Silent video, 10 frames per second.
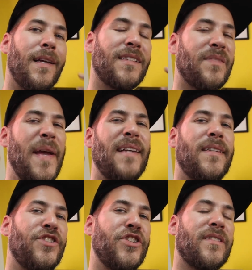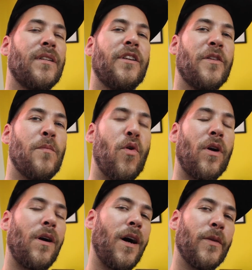Expanding just a little
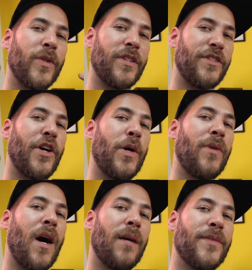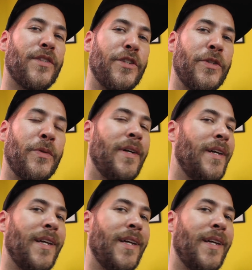more on what the tone knobs do,